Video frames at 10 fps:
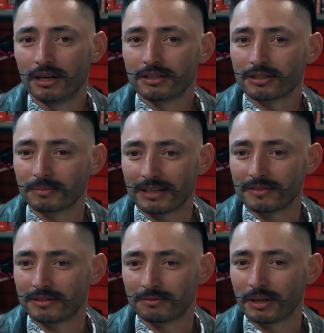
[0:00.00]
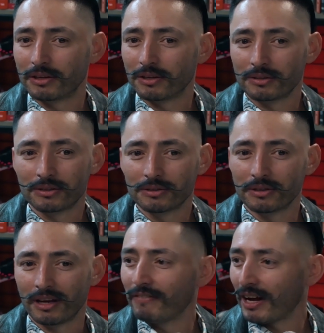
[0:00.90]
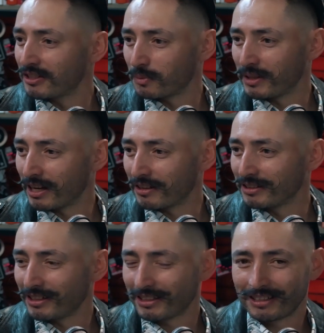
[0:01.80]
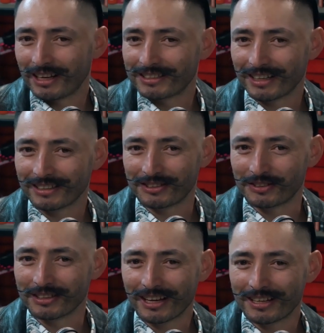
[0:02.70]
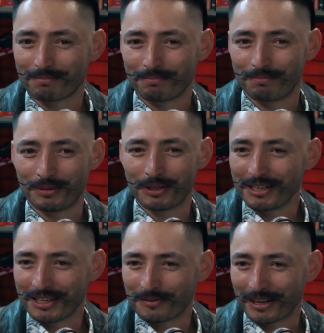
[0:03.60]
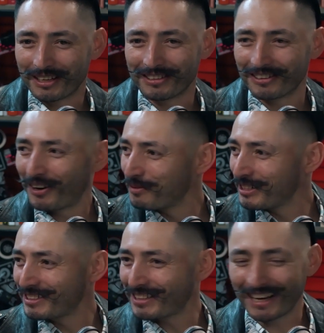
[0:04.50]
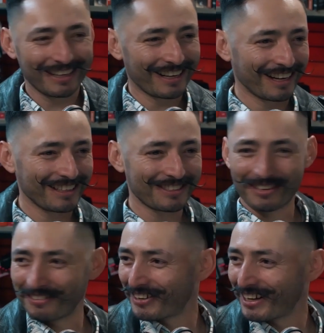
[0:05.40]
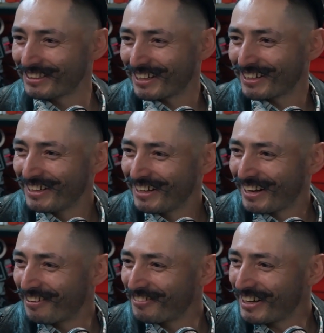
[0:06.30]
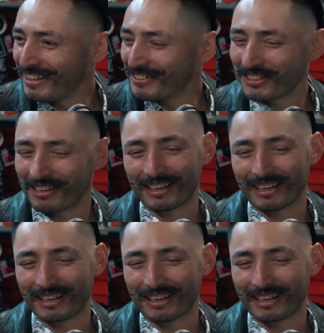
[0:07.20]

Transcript: Sometimes we go to events with Diego and he's like, you're like a beauty queen. You're always saying hi to everyone. It's like everybody knows you.